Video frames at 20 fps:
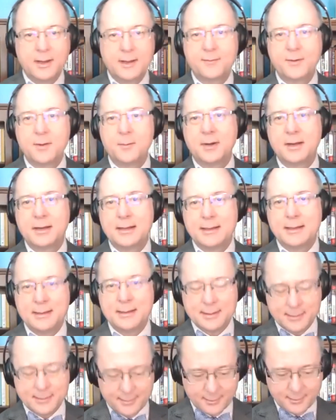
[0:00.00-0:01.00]

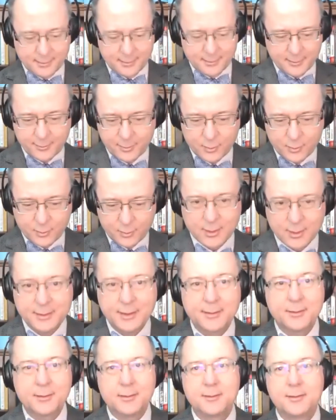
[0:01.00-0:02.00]
everybody to
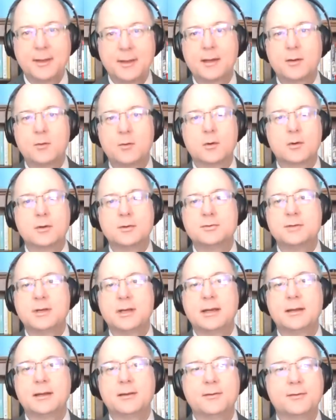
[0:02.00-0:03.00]
another That Word Chat.